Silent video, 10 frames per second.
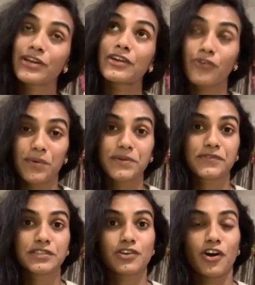And looking forward
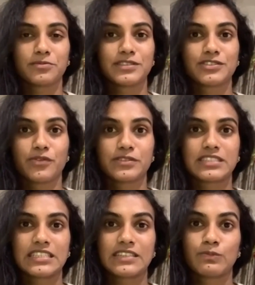to the tournaments,
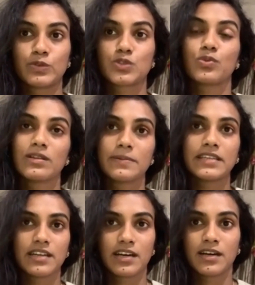obviously, which will
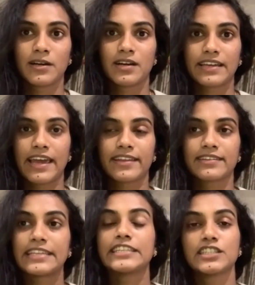be
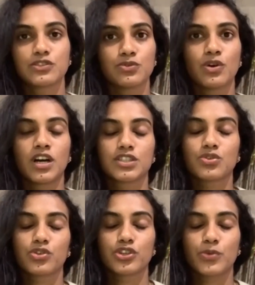again leading to
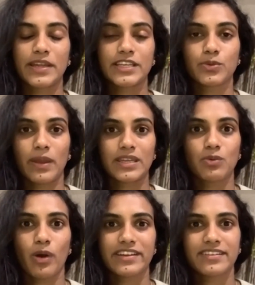Tokyo
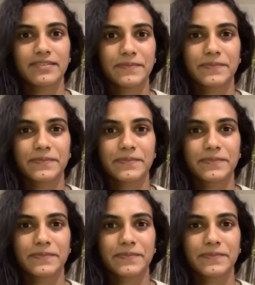2021.